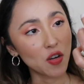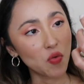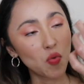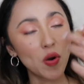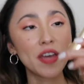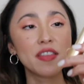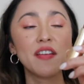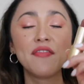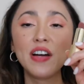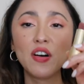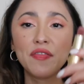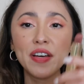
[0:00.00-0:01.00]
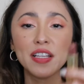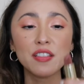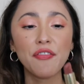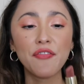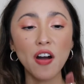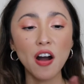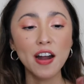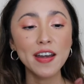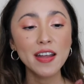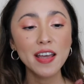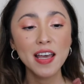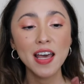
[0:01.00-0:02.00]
with Velvet Fawn,